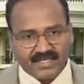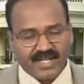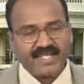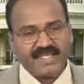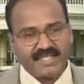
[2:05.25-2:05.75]

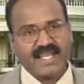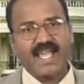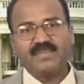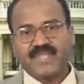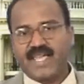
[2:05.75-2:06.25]
So at the
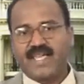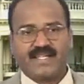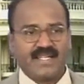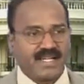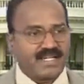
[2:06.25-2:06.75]
time,
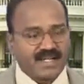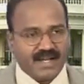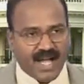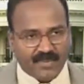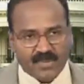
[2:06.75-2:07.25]
they
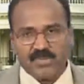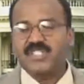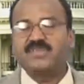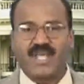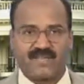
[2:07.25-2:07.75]

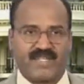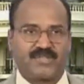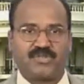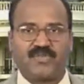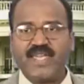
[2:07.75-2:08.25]
approached
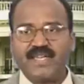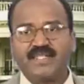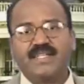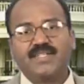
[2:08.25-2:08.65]
Melville Dewey